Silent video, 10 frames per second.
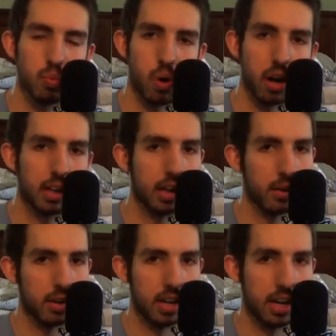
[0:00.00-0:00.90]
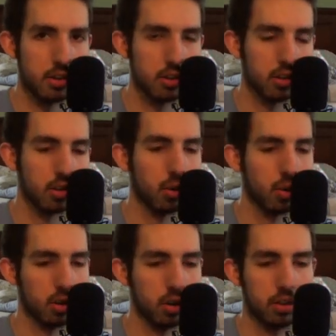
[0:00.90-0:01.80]
walking out in nature,
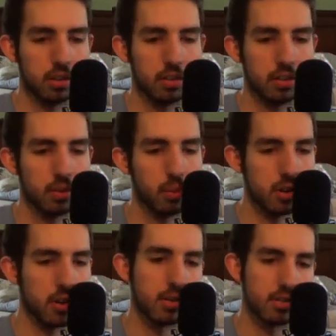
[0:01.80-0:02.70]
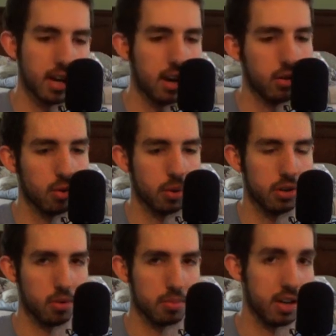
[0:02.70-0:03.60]
or when you're outside, or when
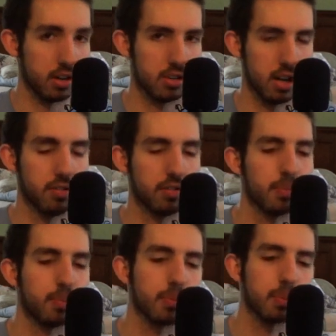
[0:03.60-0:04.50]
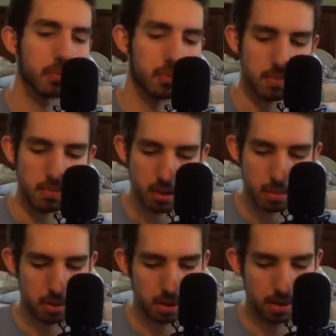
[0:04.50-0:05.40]
you're by yourself.
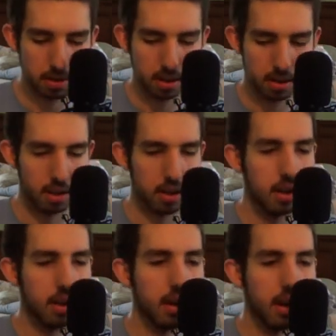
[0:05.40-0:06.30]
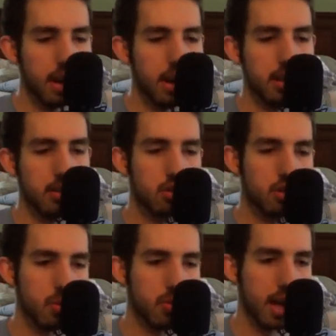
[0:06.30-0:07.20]
But it is
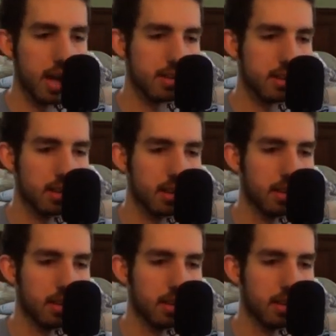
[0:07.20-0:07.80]
true that